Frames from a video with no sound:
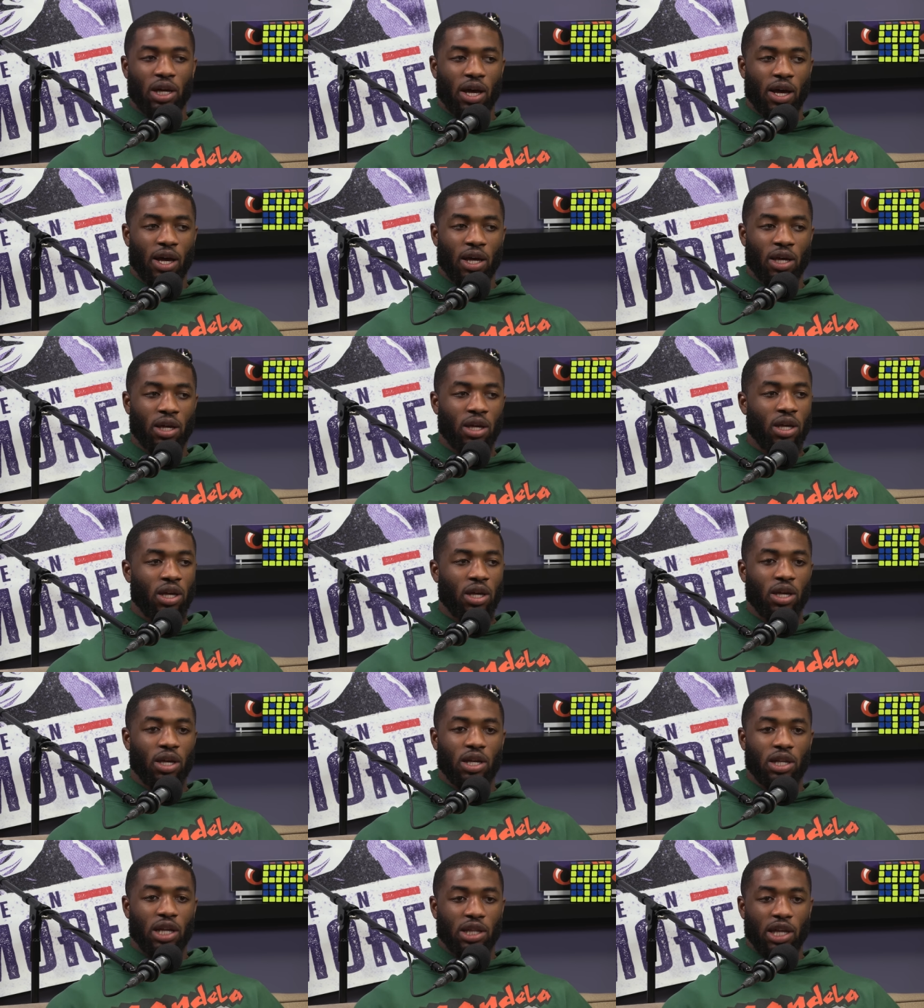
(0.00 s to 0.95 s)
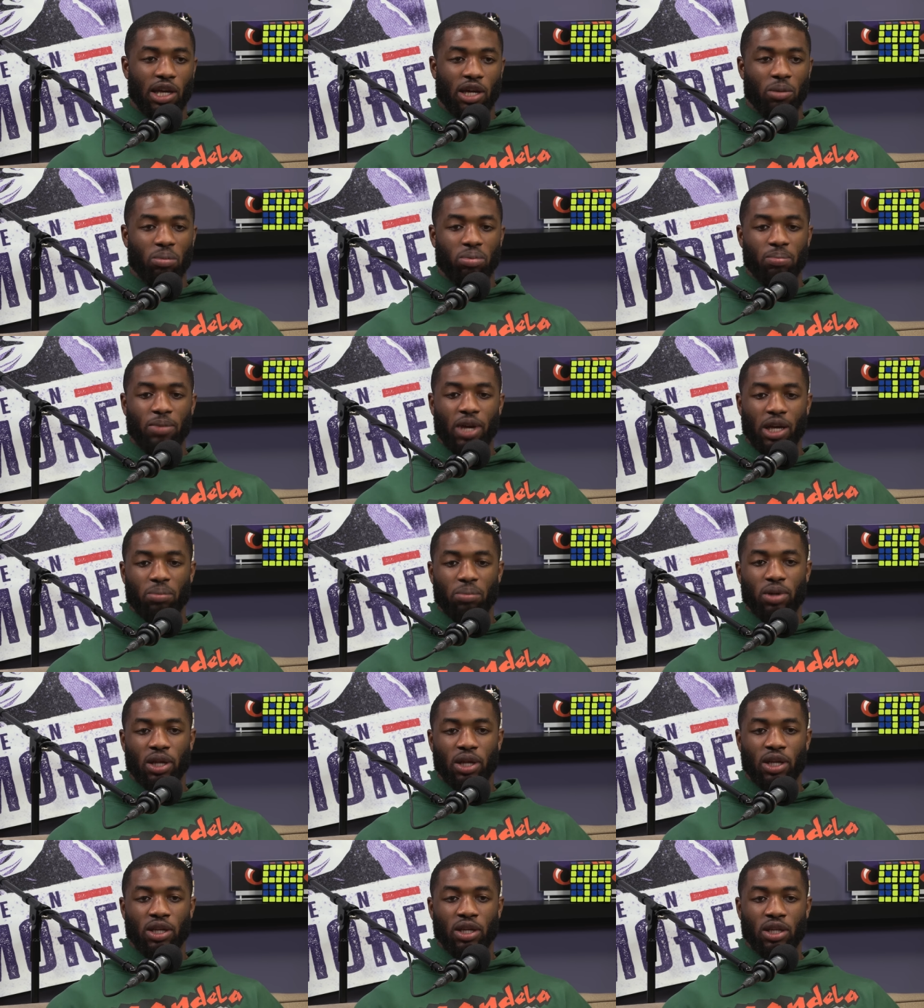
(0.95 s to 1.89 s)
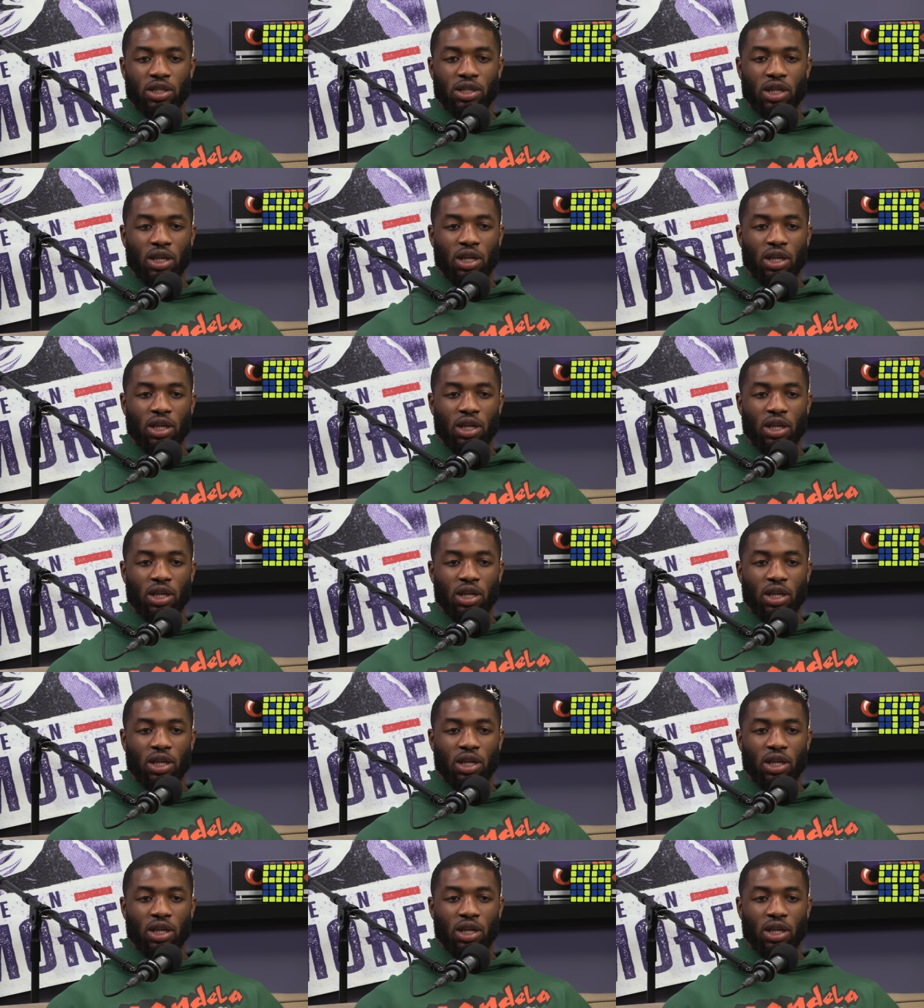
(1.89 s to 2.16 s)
guy, that they could make plays.